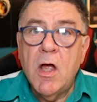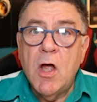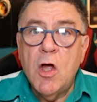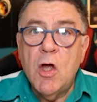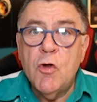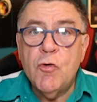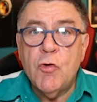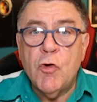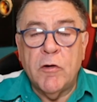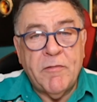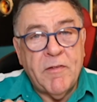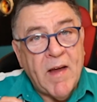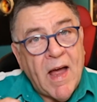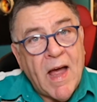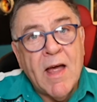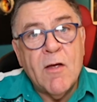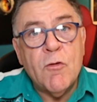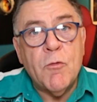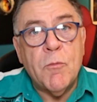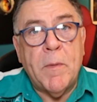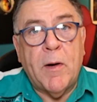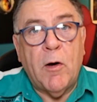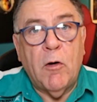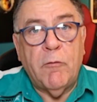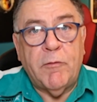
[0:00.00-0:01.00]
So if it has
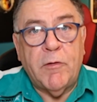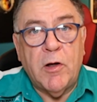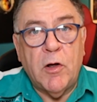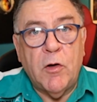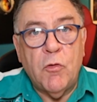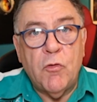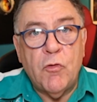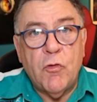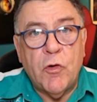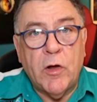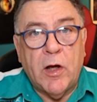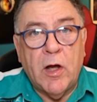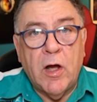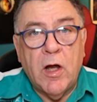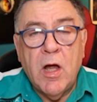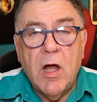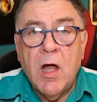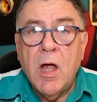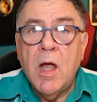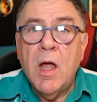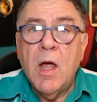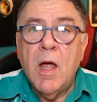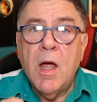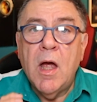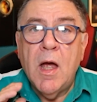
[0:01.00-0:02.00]
been of use to you,
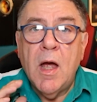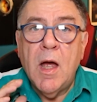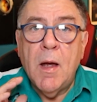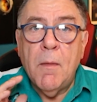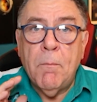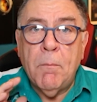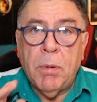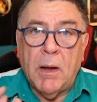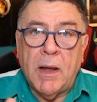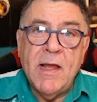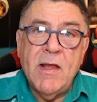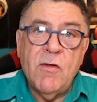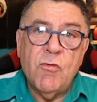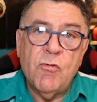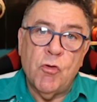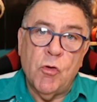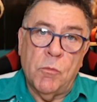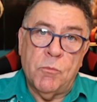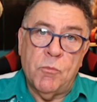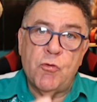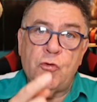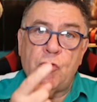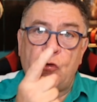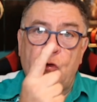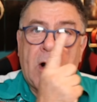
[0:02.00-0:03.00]
please
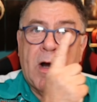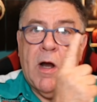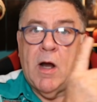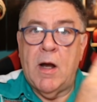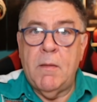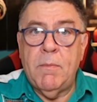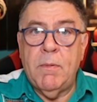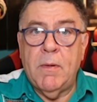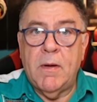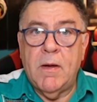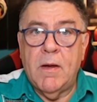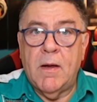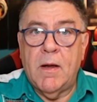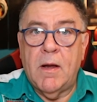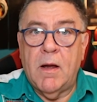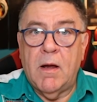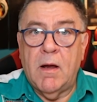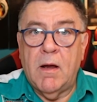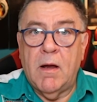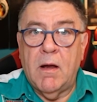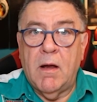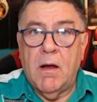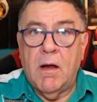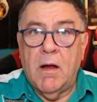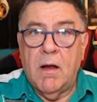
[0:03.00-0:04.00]
subscribe
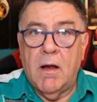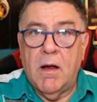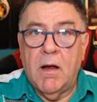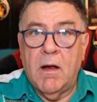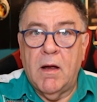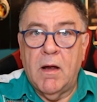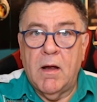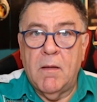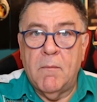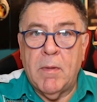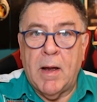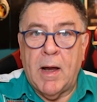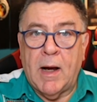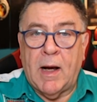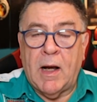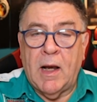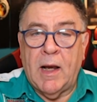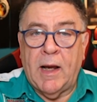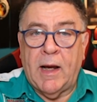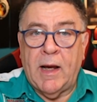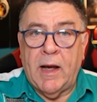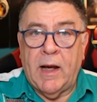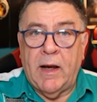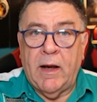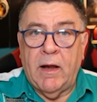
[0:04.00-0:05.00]
by
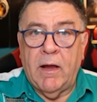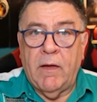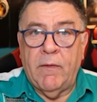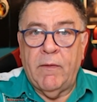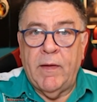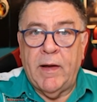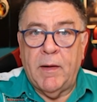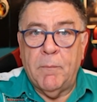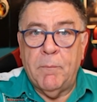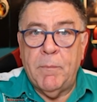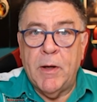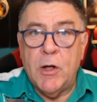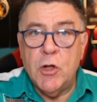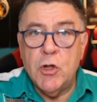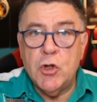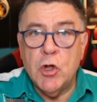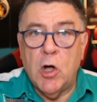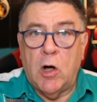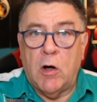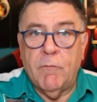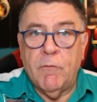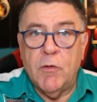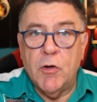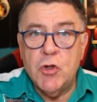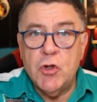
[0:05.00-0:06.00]
clicking the picture
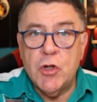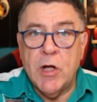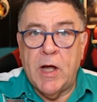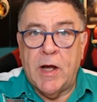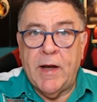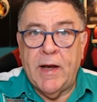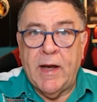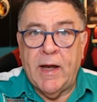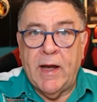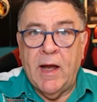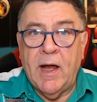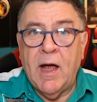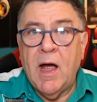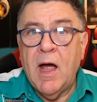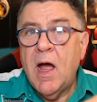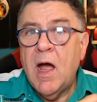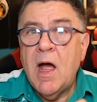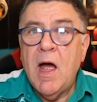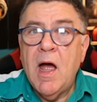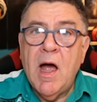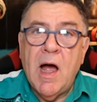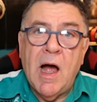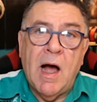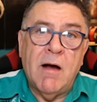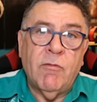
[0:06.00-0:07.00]
of the shed here.
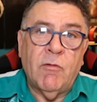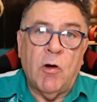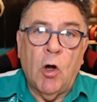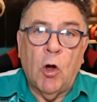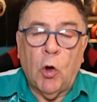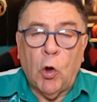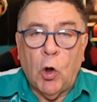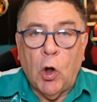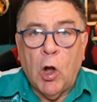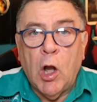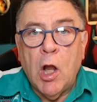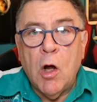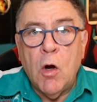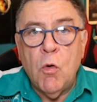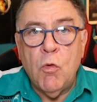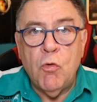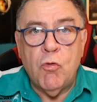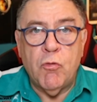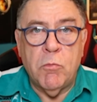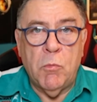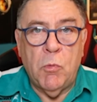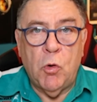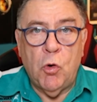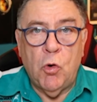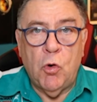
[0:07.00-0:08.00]
I've got loads
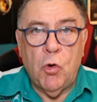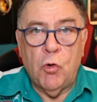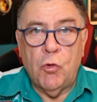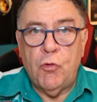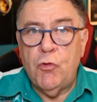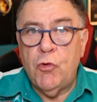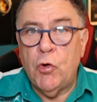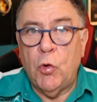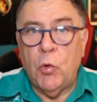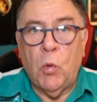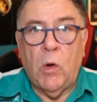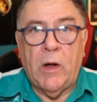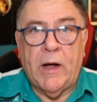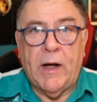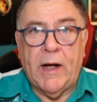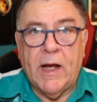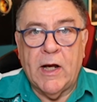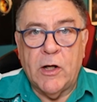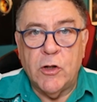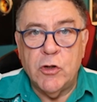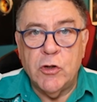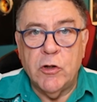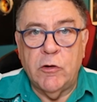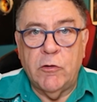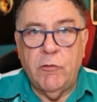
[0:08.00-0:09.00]
more tool and
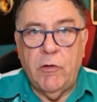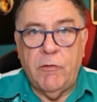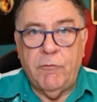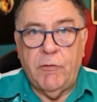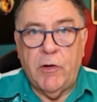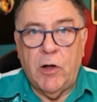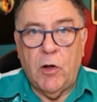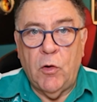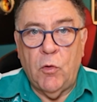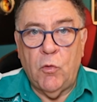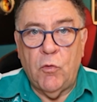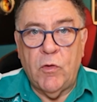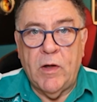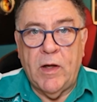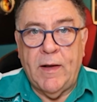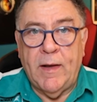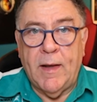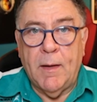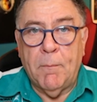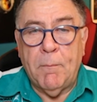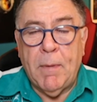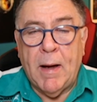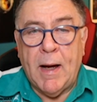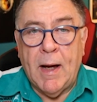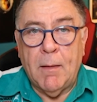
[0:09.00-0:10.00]
gadget reviews in
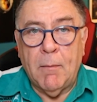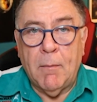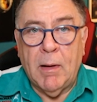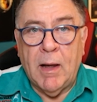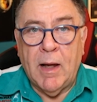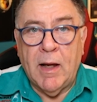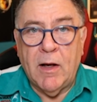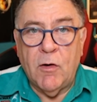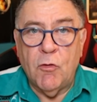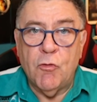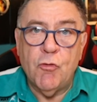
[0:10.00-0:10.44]
the pipeline.